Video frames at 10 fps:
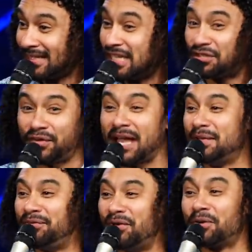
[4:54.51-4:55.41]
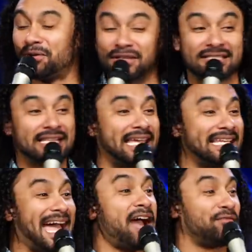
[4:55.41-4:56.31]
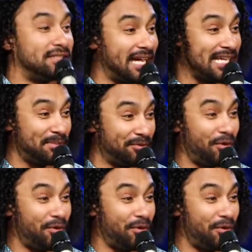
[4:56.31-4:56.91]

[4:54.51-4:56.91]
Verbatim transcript: His family photo looks like an advertisement